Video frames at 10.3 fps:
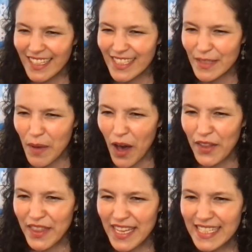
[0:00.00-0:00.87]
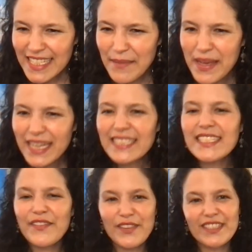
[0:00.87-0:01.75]
Small things that make a
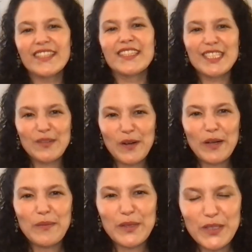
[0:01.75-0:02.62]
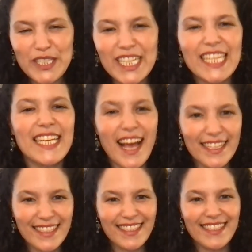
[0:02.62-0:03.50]
difference in this world, Patricia.
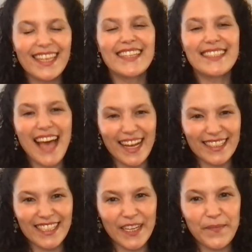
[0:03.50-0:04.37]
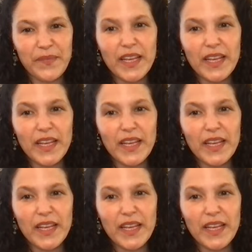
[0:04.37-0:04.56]
Yes, exactly.